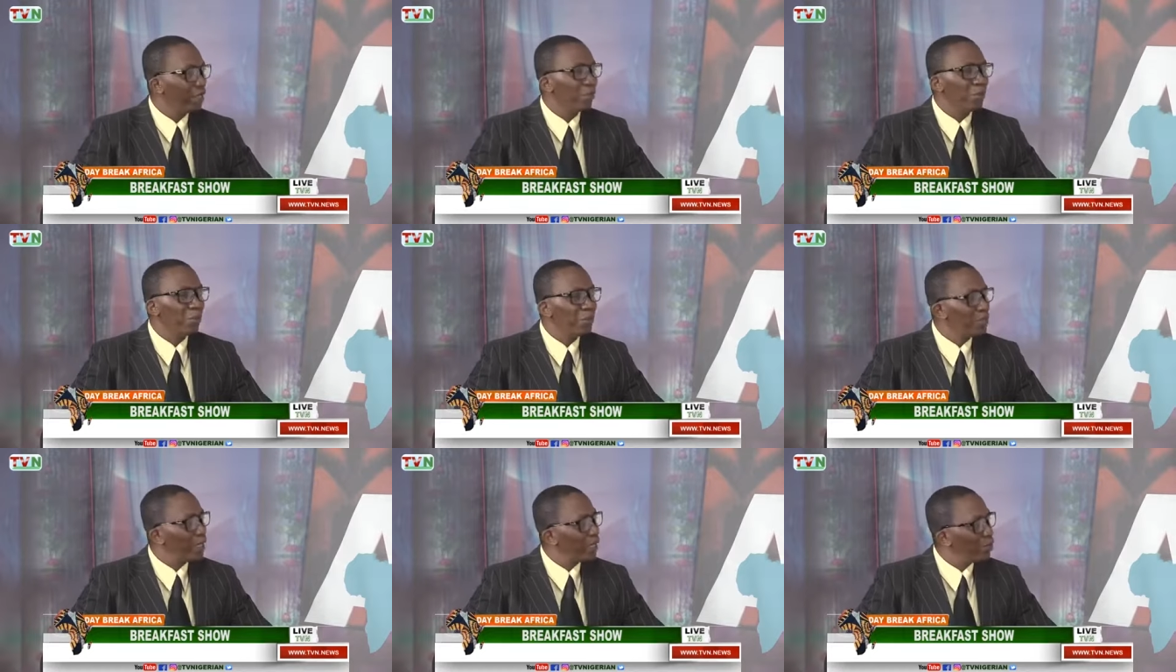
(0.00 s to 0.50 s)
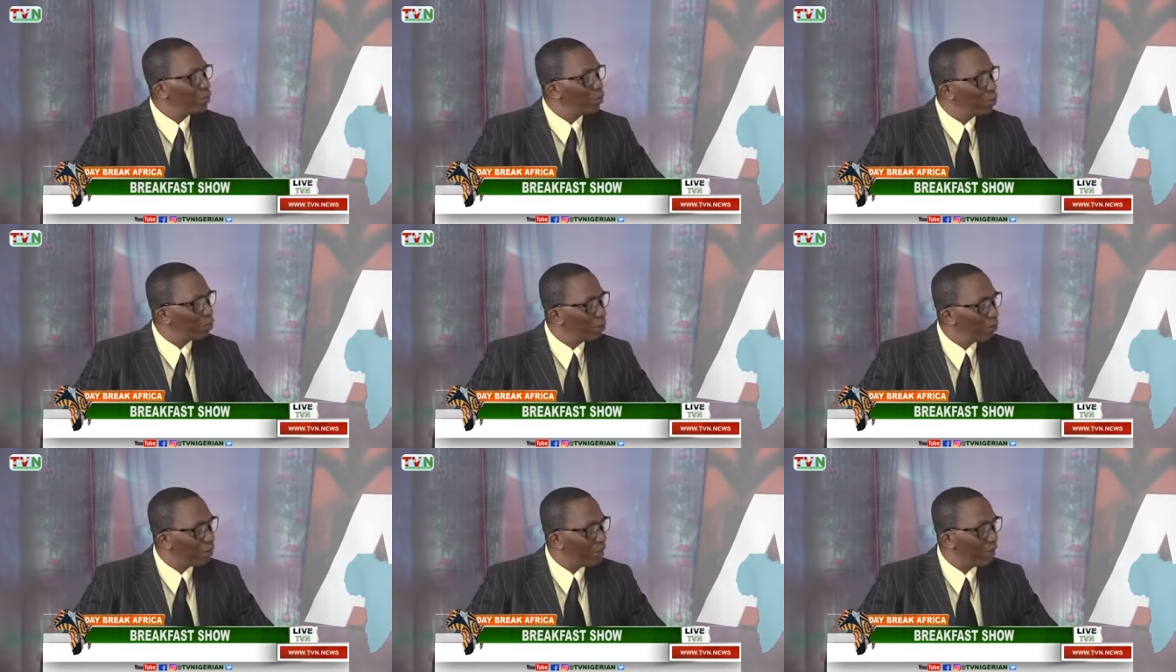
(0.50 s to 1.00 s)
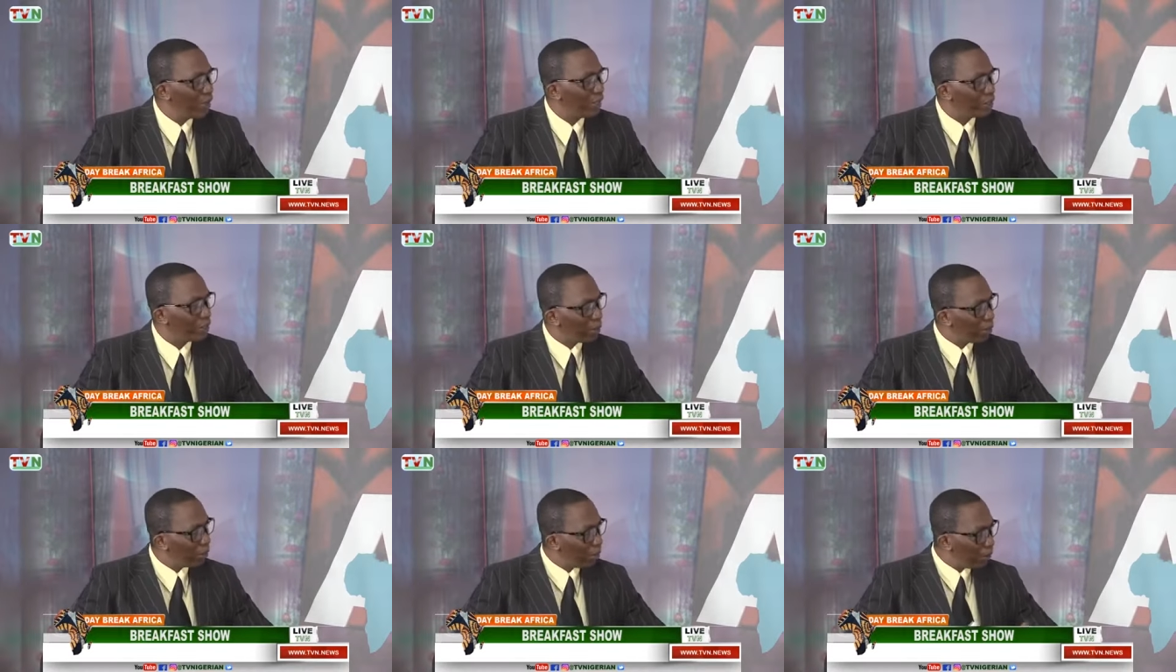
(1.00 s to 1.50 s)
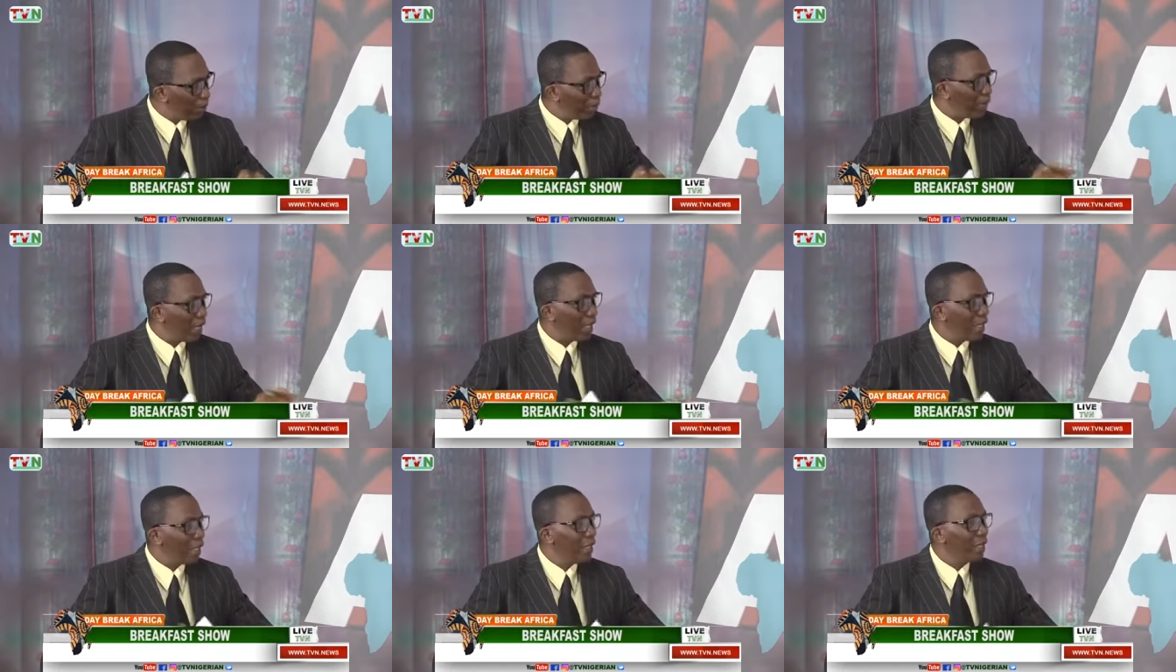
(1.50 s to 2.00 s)
Wuse II, they were in some
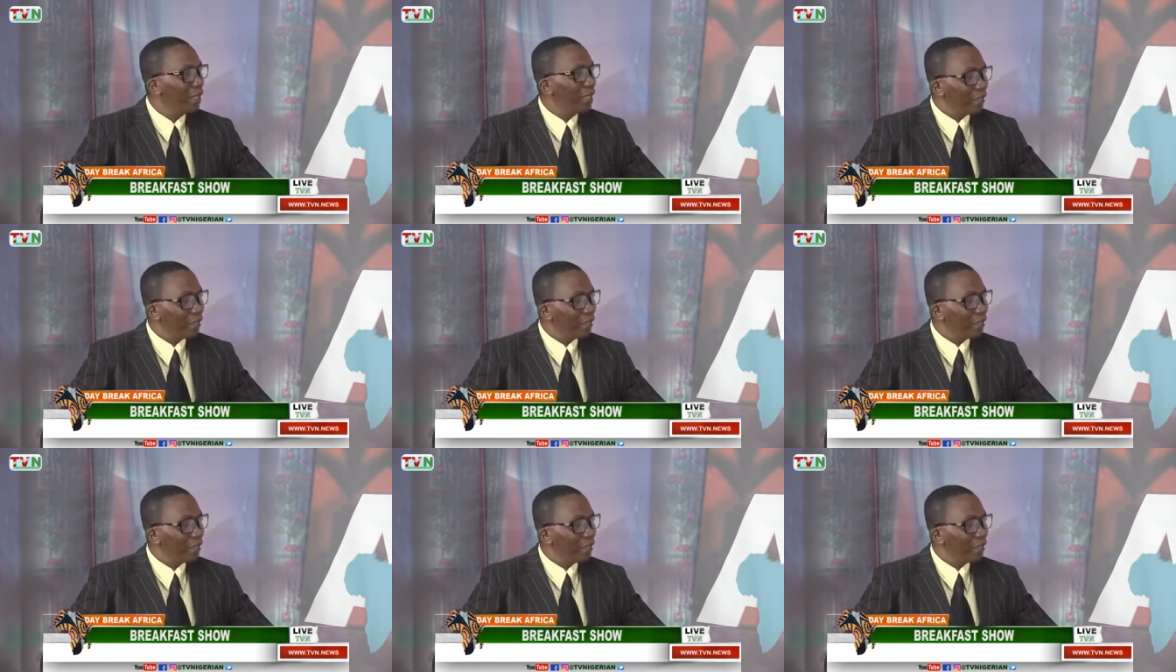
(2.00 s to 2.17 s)
popular,